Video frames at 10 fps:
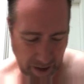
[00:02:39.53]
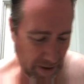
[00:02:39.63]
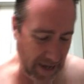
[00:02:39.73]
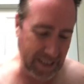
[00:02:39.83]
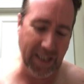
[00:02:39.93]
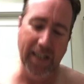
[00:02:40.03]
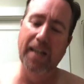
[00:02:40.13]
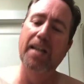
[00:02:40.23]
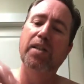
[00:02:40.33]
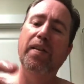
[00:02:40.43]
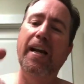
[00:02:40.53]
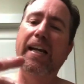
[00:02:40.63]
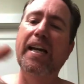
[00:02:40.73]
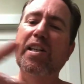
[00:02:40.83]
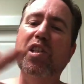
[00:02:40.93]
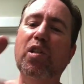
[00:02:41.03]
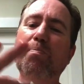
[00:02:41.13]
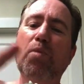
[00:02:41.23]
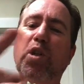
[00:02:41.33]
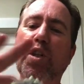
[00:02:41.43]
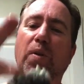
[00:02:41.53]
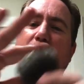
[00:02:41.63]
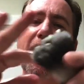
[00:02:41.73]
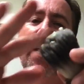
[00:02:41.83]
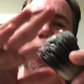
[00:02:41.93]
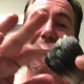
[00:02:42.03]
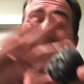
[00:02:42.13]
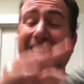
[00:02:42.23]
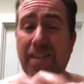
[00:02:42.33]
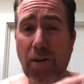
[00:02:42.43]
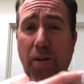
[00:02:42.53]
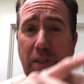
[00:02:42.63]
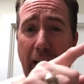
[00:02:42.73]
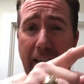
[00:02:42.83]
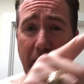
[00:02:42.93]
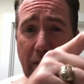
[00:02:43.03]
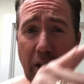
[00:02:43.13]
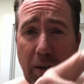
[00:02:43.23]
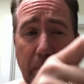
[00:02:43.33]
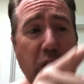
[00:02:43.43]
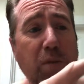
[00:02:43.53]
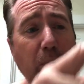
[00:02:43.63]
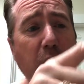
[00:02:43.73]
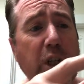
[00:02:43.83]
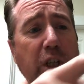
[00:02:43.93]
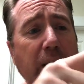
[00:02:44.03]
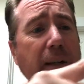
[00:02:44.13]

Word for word: All right, so then I kind of smoosh it around. And these are all technical terms. Smoosh,